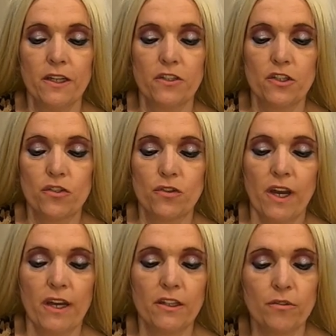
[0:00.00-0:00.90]
just to
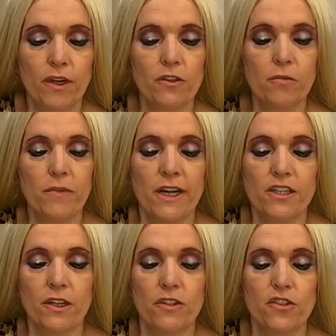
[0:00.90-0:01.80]
kind of try to
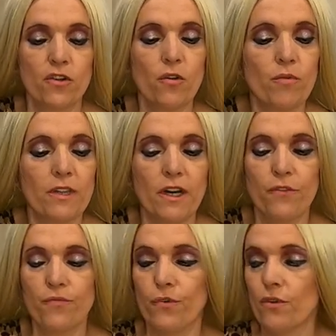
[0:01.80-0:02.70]
match that. So
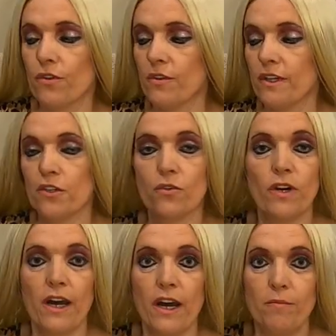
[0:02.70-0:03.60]
without further ado,
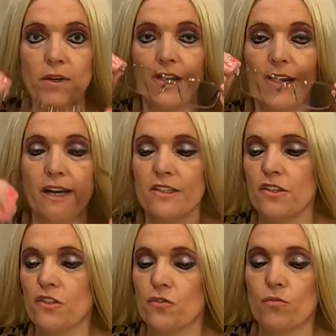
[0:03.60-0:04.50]
I have my
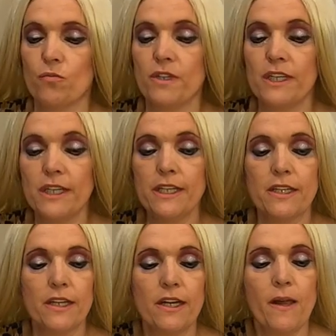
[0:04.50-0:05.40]
glasses to read,
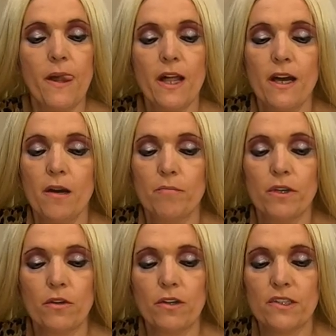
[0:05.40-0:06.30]

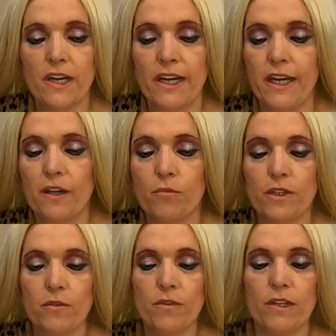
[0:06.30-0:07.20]
because I can't
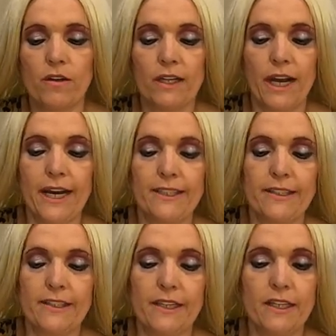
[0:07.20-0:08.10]
read without
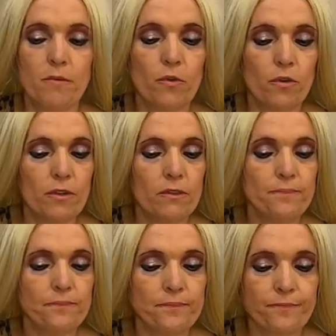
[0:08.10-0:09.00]
glasses anymore.
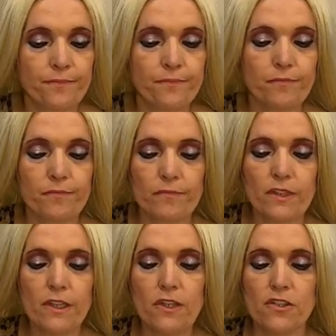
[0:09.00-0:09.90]

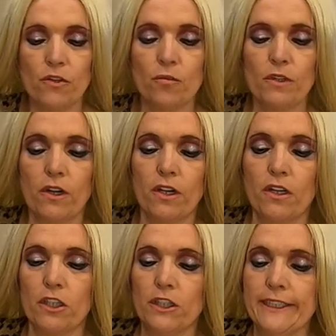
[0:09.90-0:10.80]
So we're
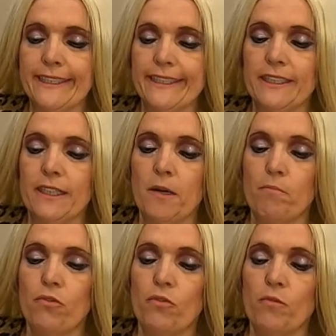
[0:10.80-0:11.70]
gonna
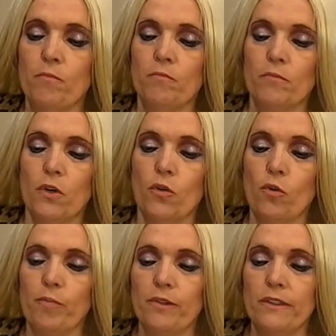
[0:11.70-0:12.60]
boom,
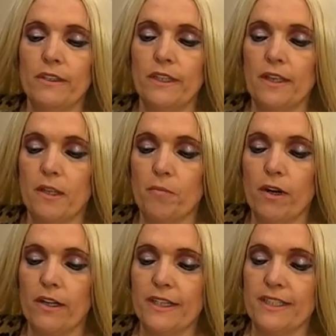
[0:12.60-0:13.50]
open the
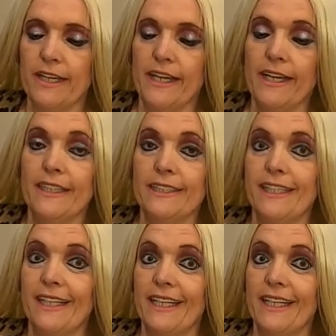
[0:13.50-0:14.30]
box, and